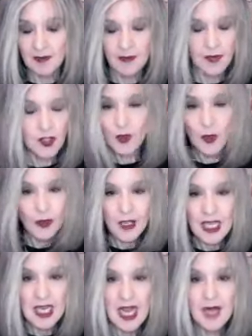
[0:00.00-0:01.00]

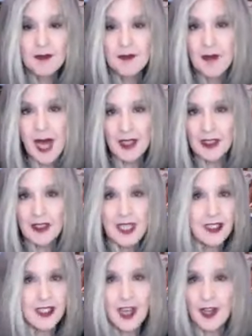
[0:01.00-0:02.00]
scrutiny and battle
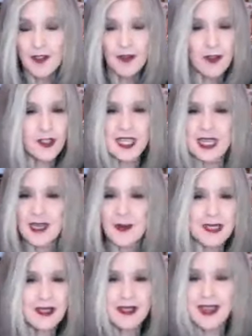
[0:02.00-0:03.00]
and controversy. And I mean,
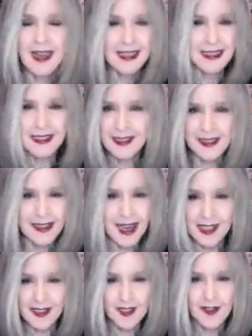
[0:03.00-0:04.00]
science is
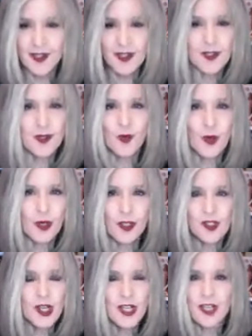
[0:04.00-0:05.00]
science, physics
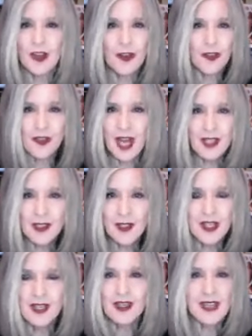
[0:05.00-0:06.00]
works, you know, that's
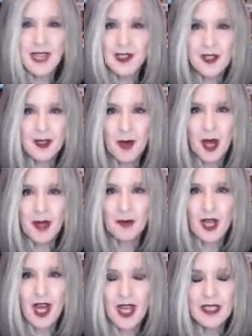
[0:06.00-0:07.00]
the bottom
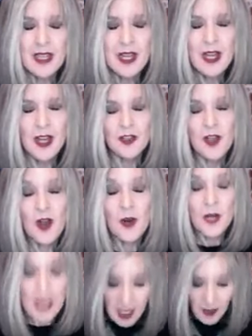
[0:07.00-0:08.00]
line. So
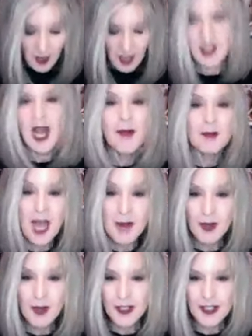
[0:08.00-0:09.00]
anyway, The Oppenheimer
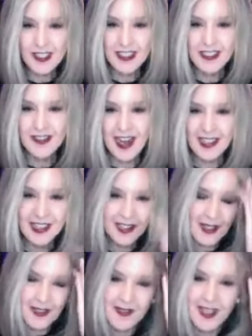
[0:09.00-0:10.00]
Alternative, highly
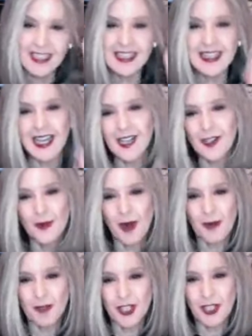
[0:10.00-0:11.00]
recommended. Thank you,
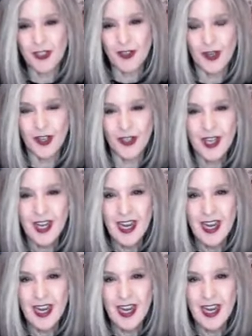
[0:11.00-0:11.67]
Robert J. Sawyer,